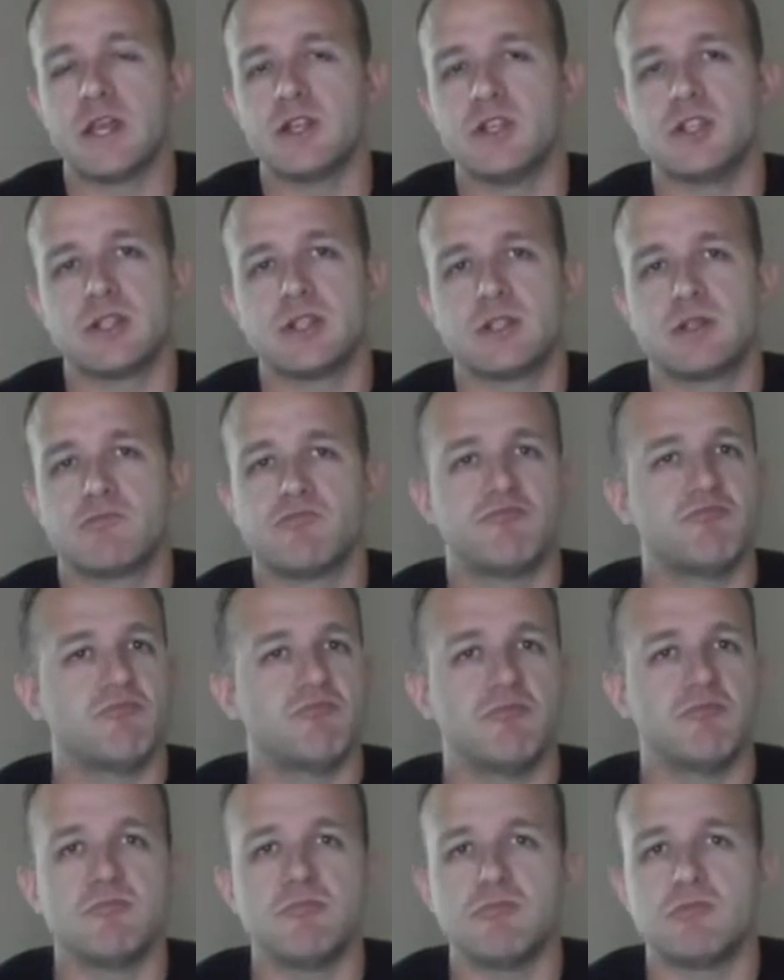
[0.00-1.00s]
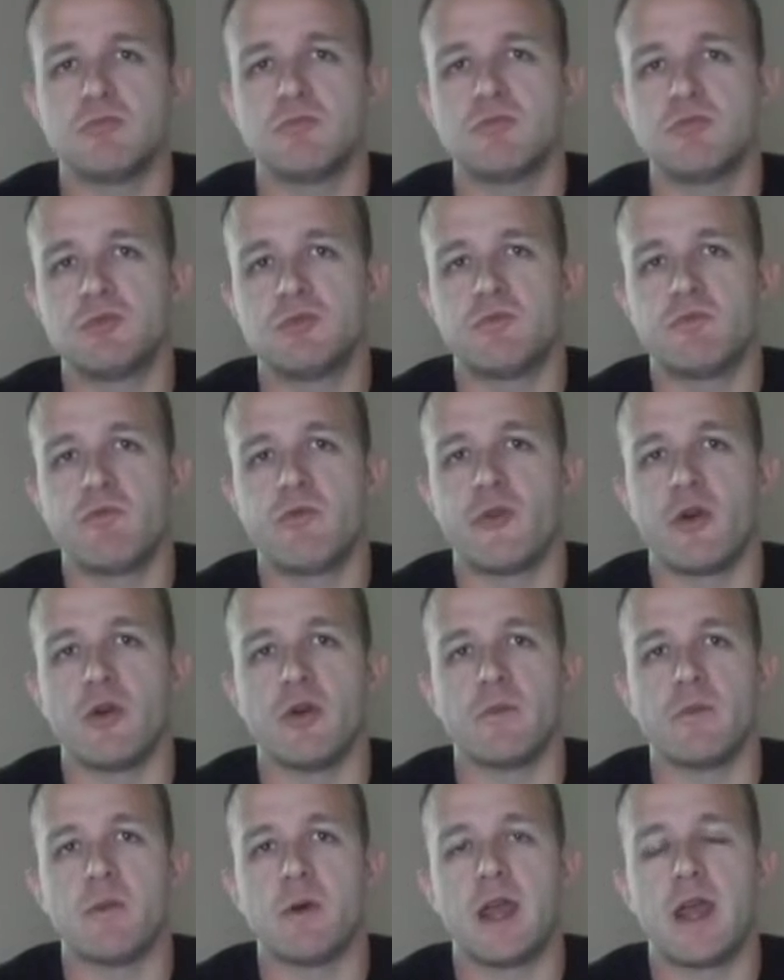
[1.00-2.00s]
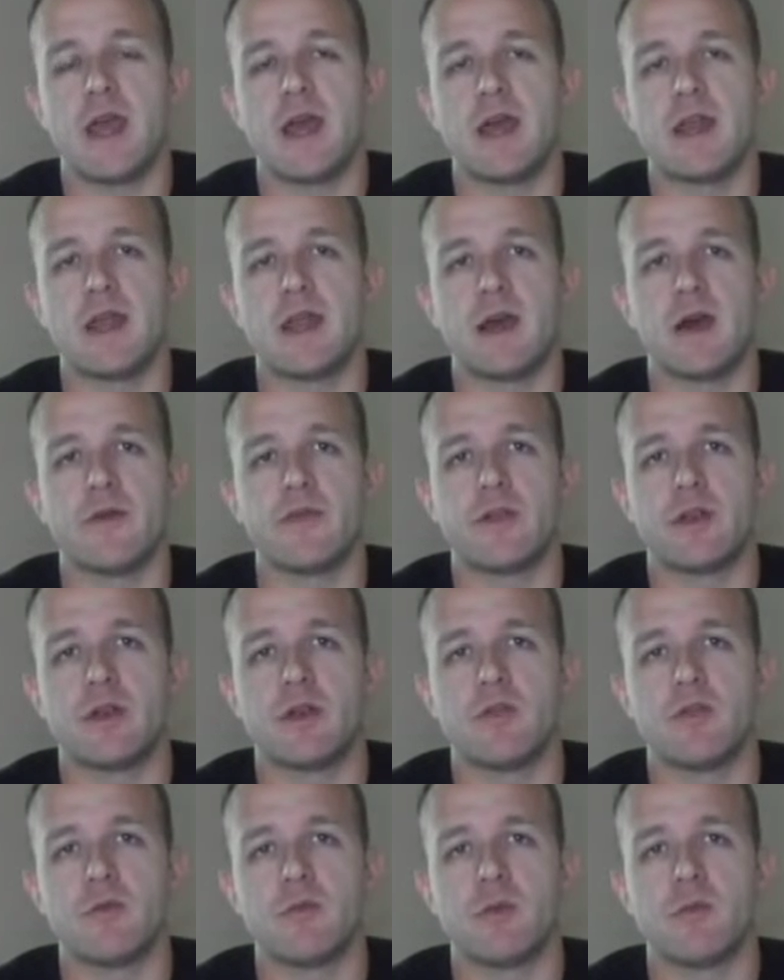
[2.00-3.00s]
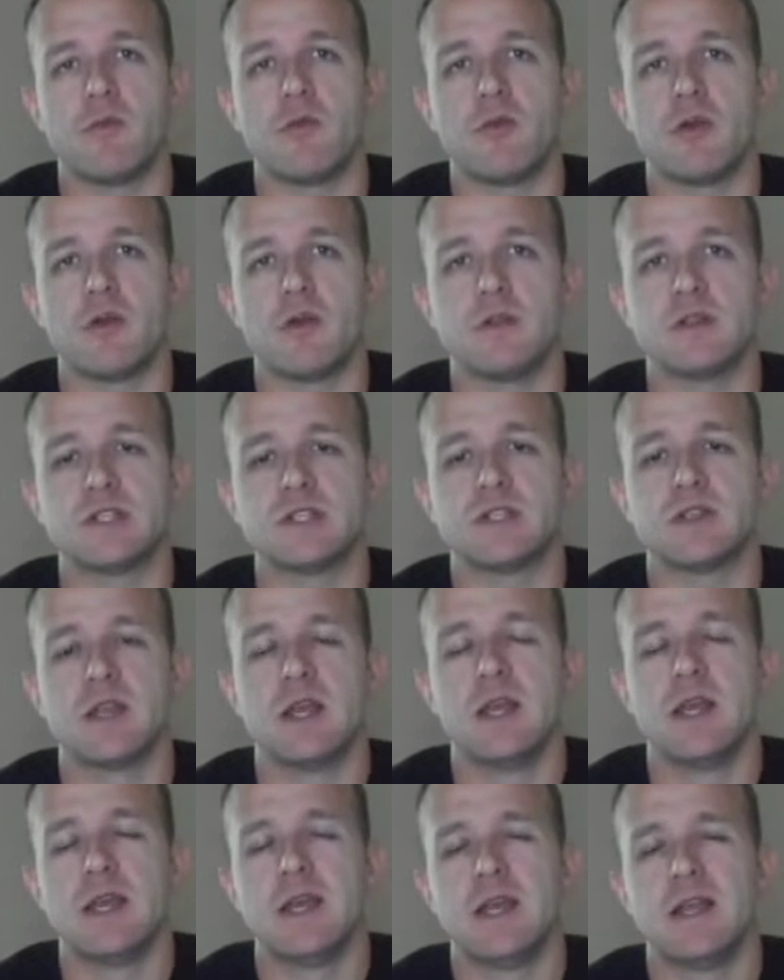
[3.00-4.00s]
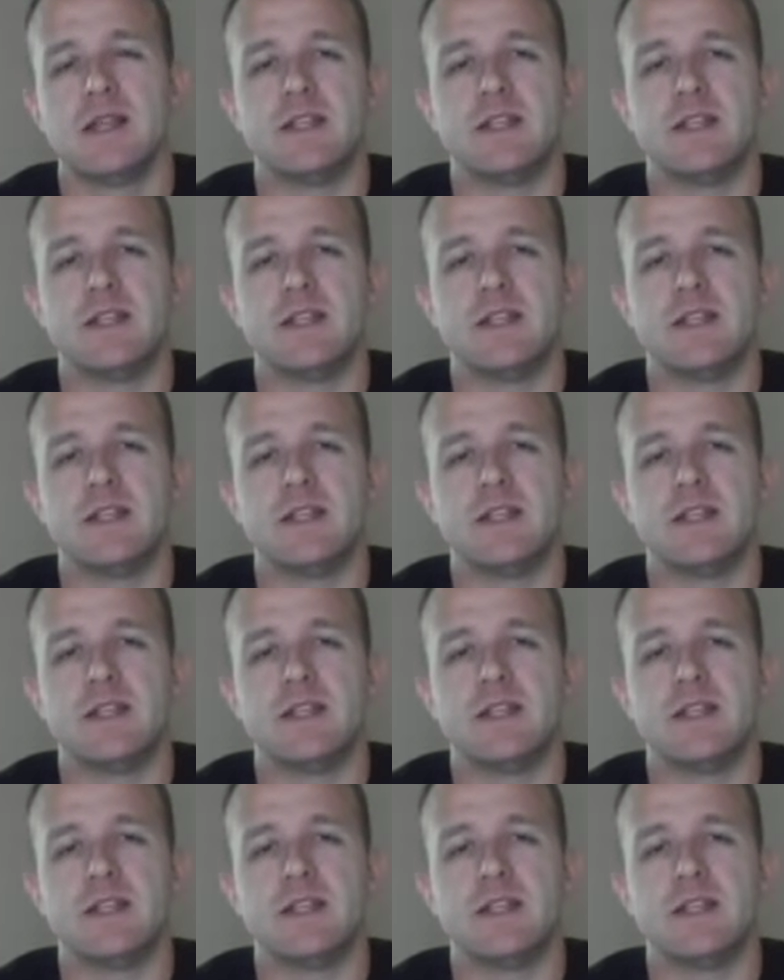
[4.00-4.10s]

Again, just throwing my hat out there a little bit more, just